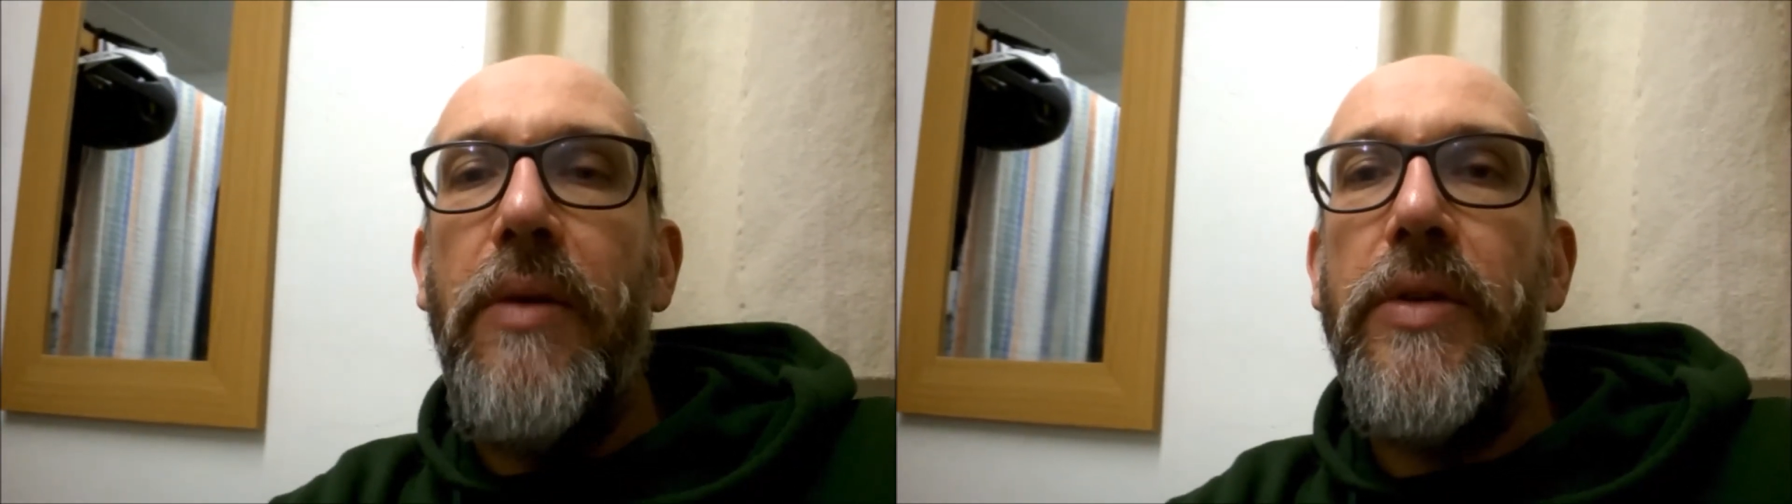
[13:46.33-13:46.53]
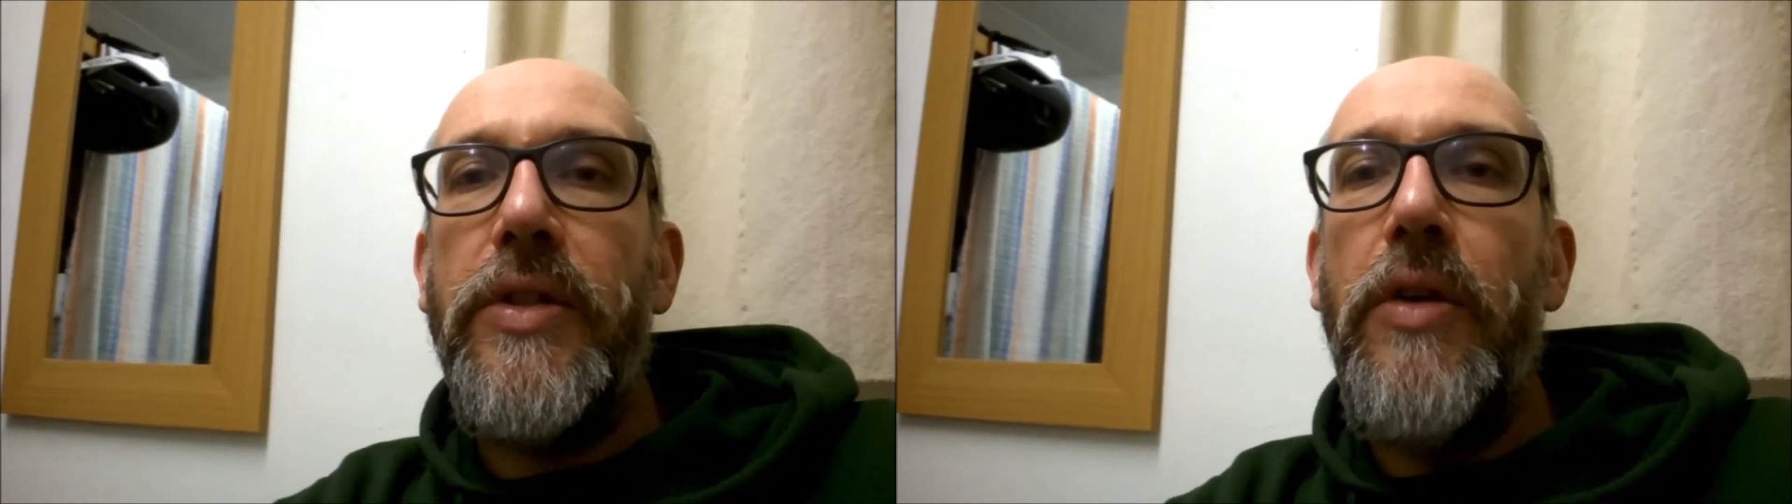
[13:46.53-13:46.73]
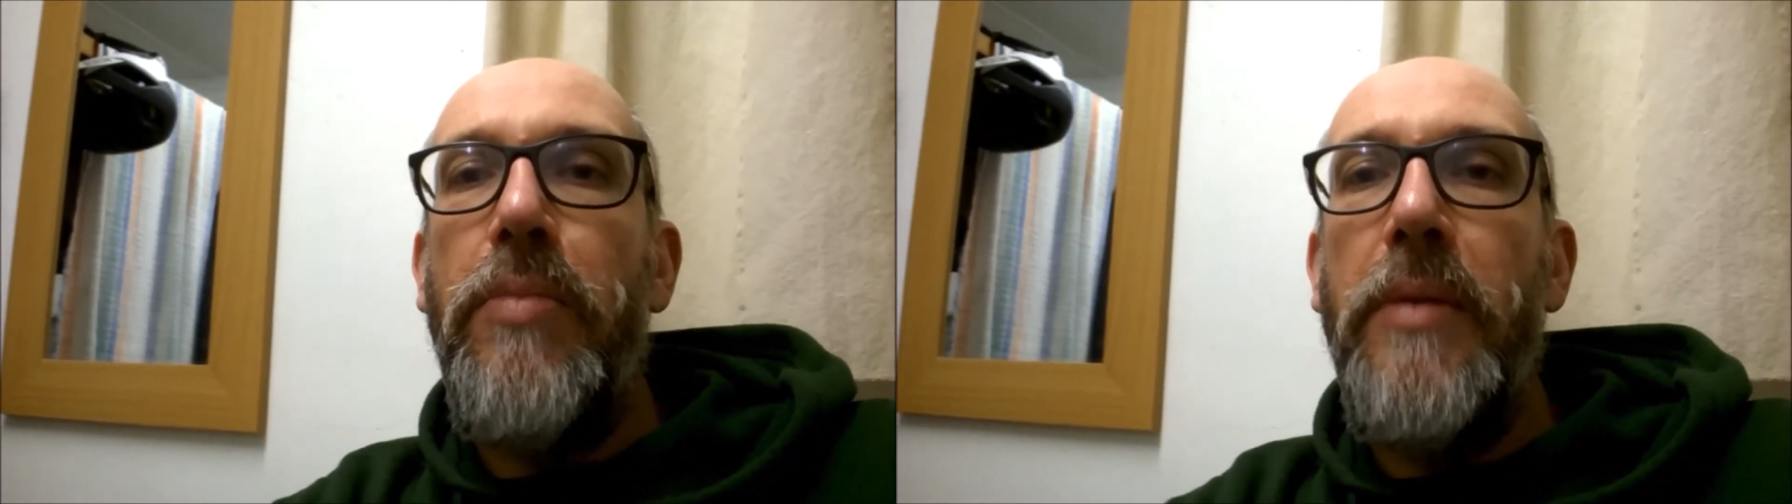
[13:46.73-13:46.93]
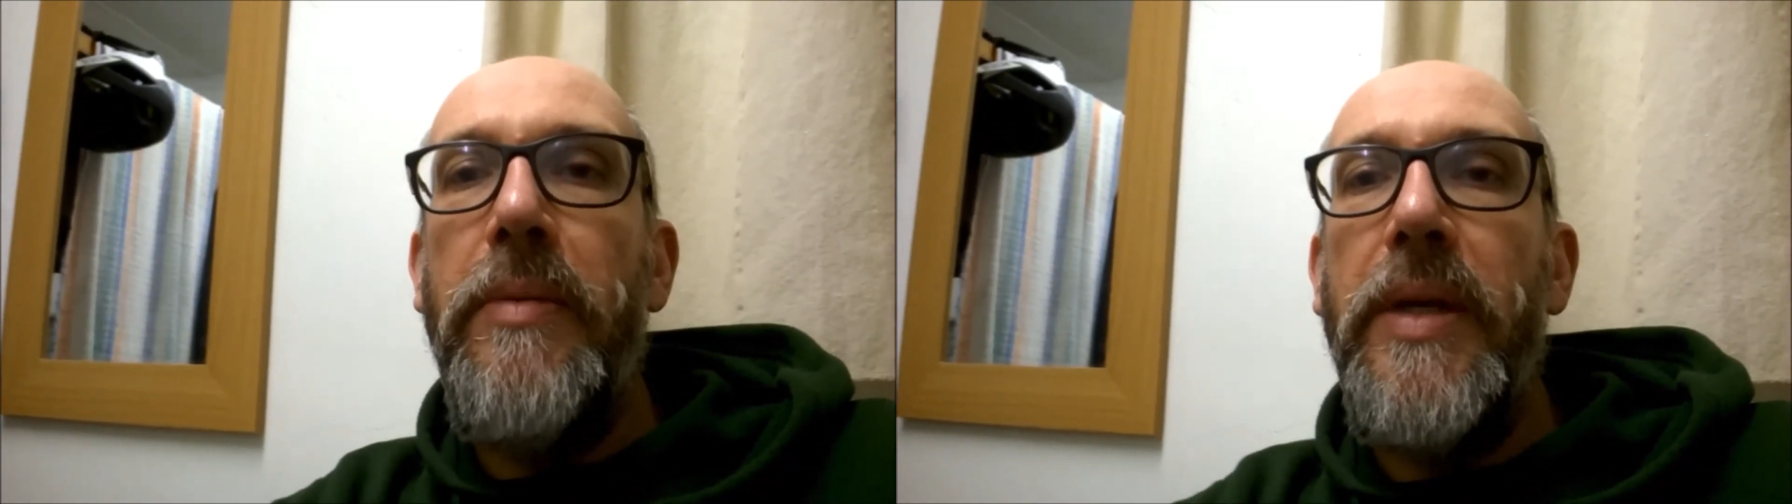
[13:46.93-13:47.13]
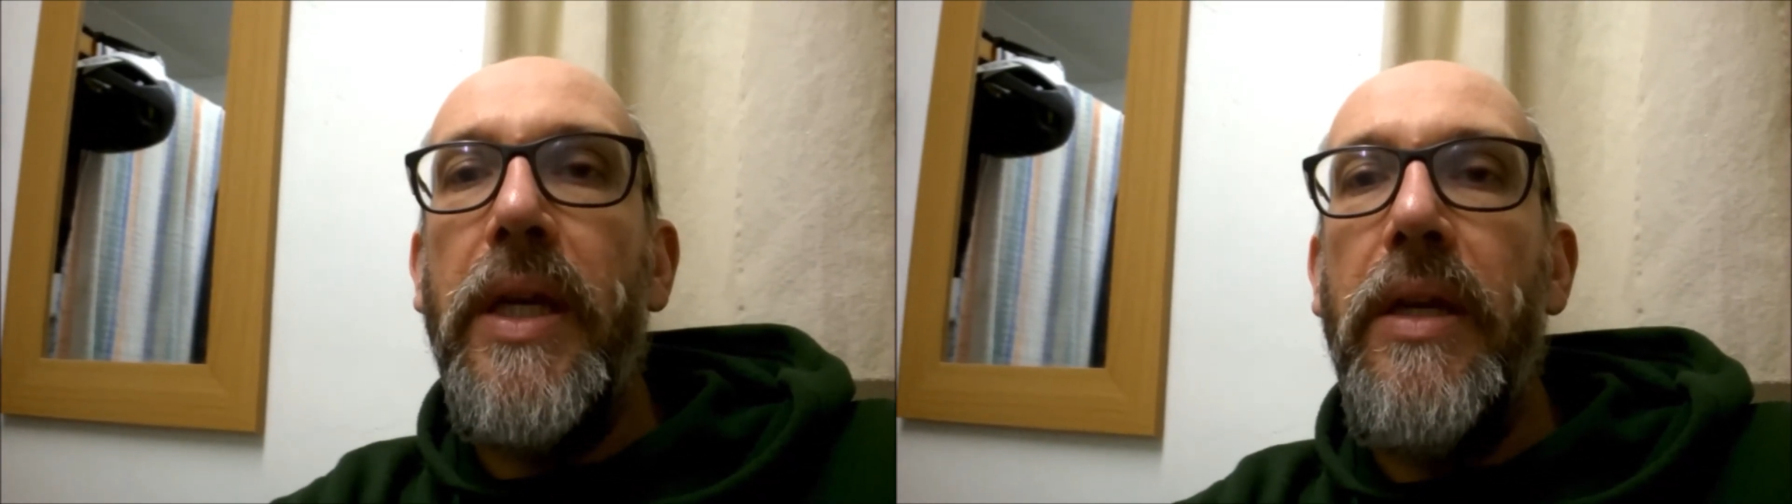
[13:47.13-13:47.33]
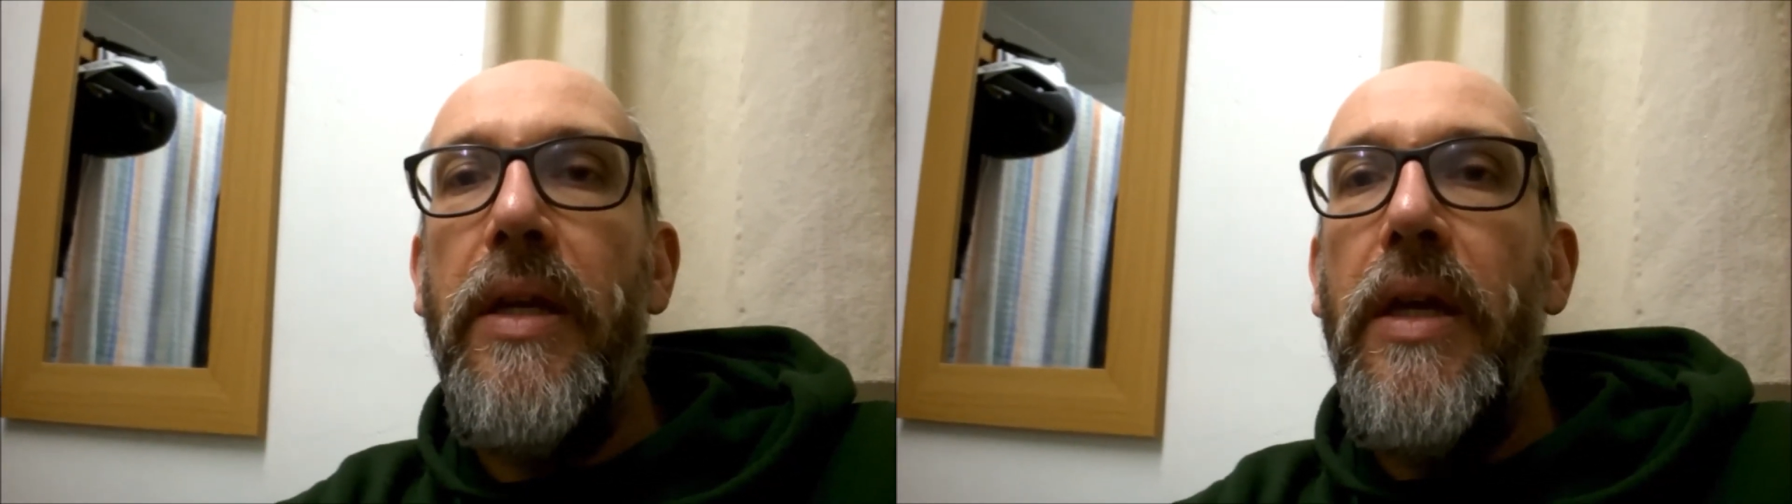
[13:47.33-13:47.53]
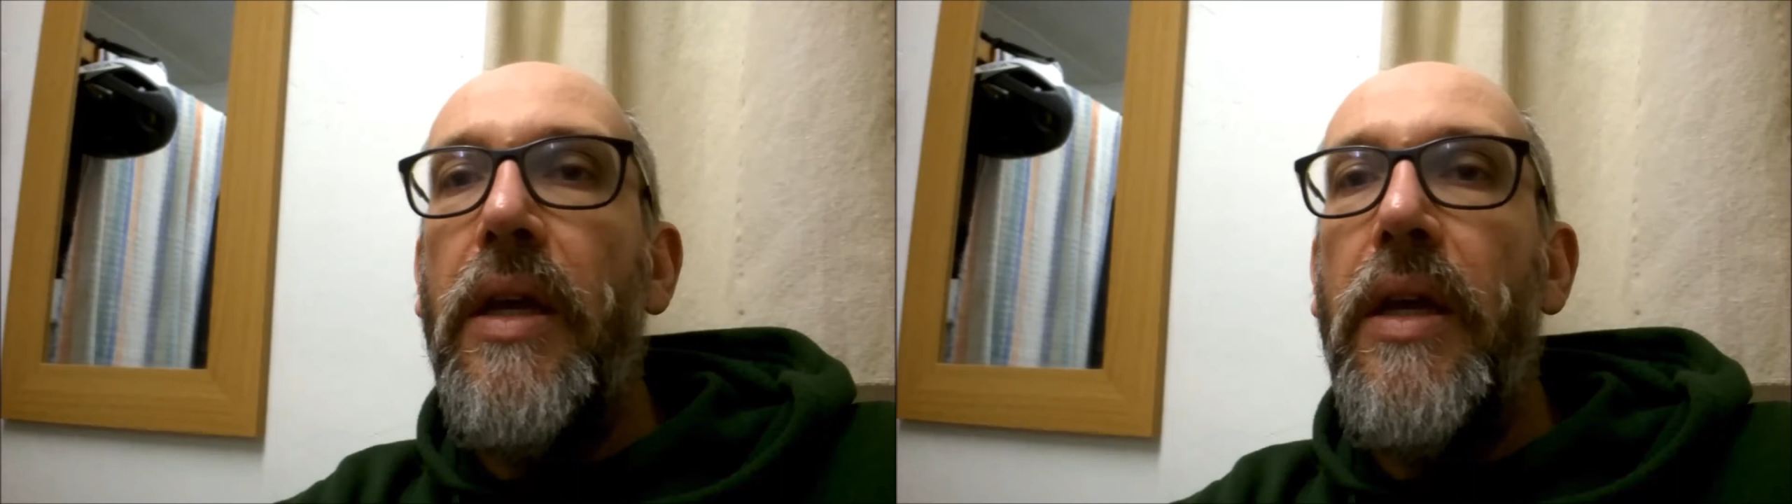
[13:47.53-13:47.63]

was so blooming minging